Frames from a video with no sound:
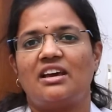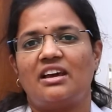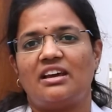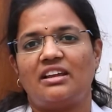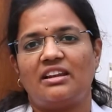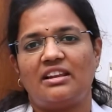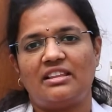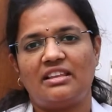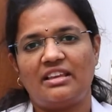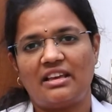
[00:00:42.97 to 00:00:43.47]

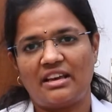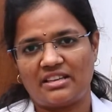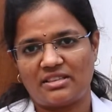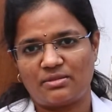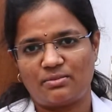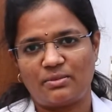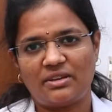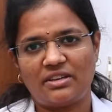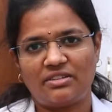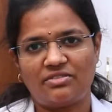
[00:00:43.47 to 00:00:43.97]
and the
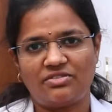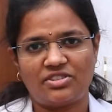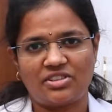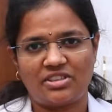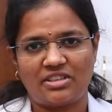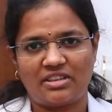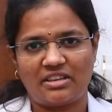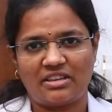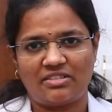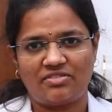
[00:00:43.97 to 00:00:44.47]
husband if
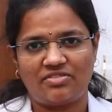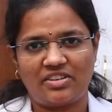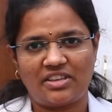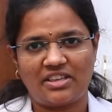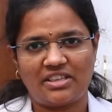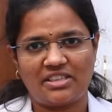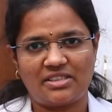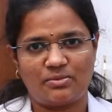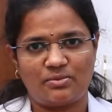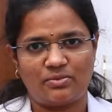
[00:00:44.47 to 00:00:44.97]
she if
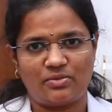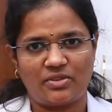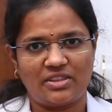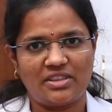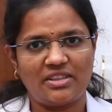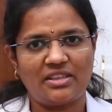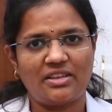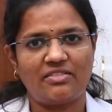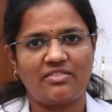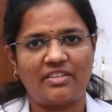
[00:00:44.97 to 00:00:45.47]
he is
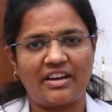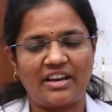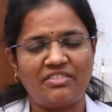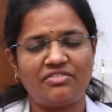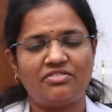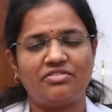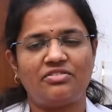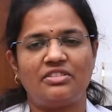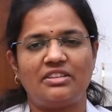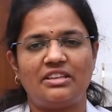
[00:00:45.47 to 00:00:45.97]
with the
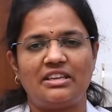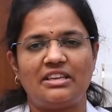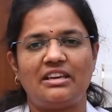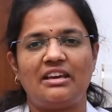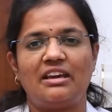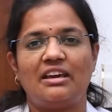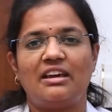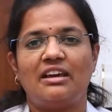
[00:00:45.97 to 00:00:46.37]
wife the